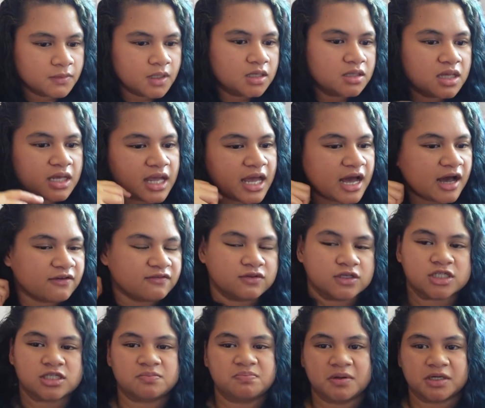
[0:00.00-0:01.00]
they have
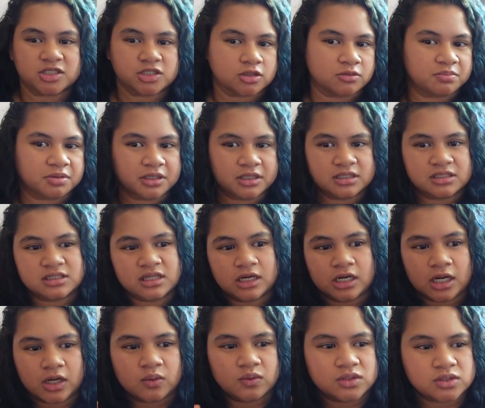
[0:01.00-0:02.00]
this special place that
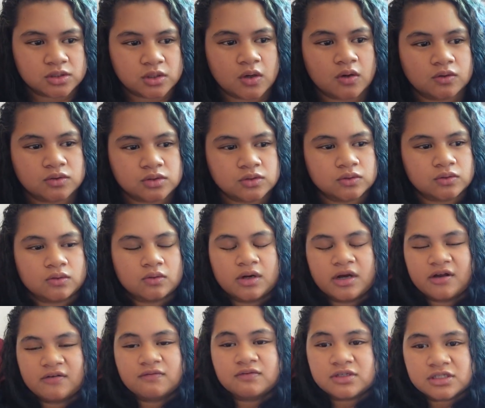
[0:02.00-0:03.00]
they always go to
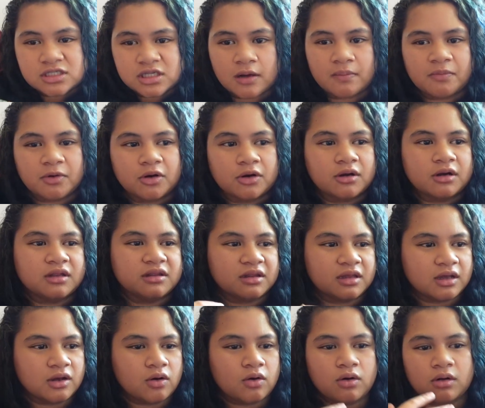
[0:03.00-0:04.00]
every summer, and
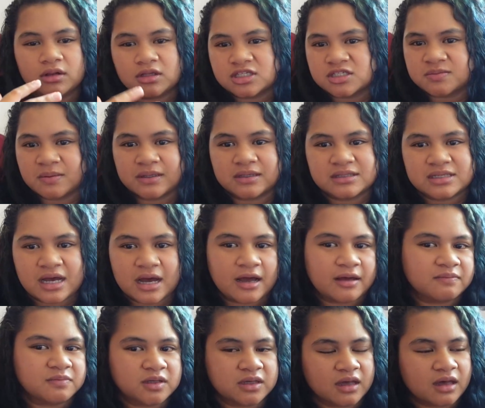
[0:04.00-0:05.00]
they all spend
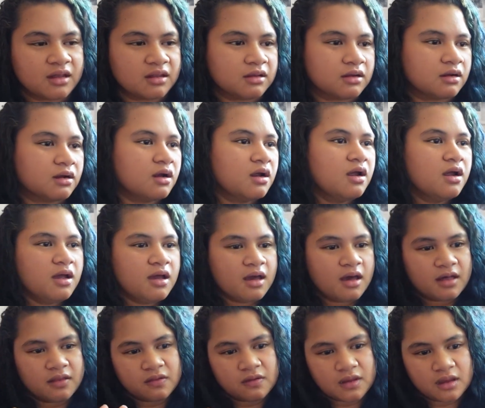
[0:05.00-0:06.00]
time together.
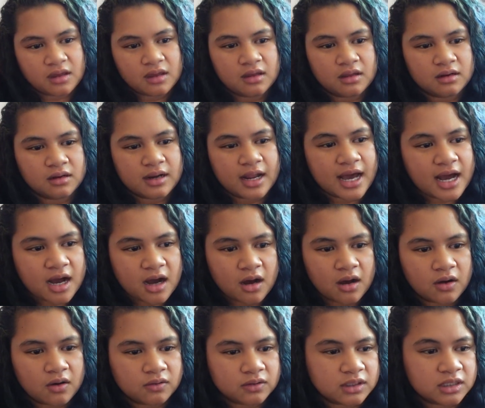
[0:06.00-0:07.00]
And then
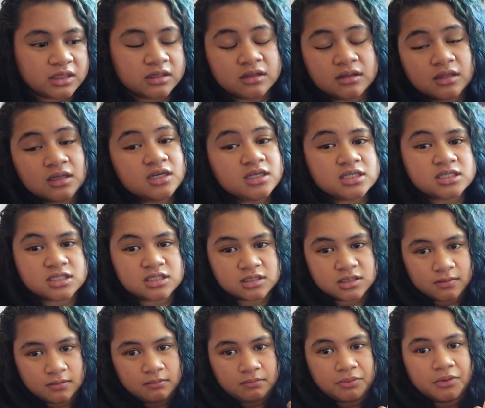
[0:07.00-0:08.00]
now in this
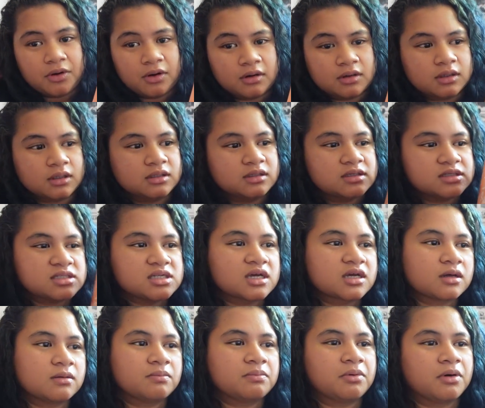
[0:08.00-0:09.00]
book, in the
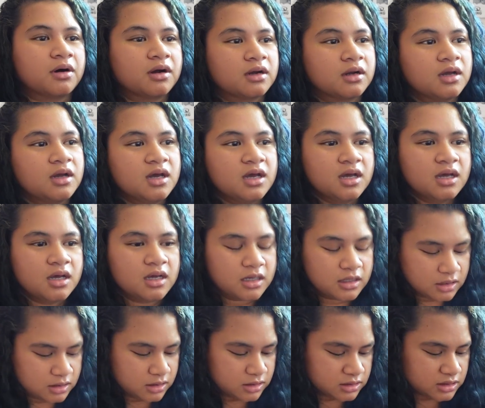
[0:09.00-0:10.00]
second part,
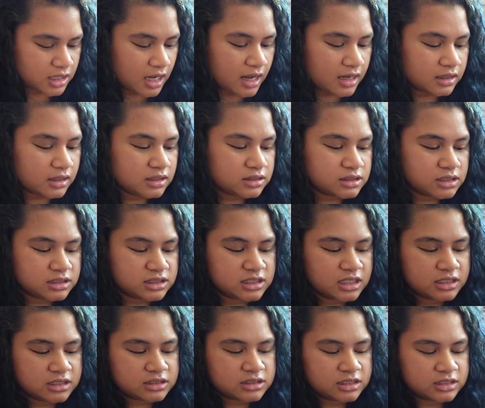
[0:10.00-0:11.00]
is, I guess it
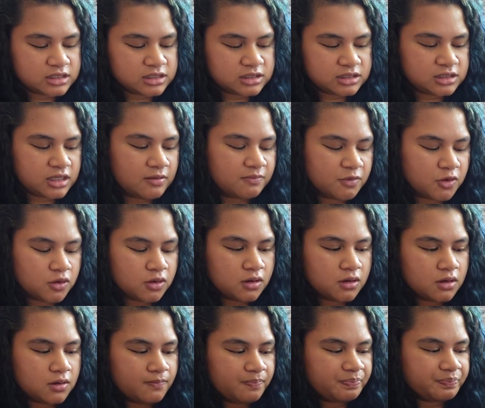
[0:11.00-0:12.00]
says it's summer.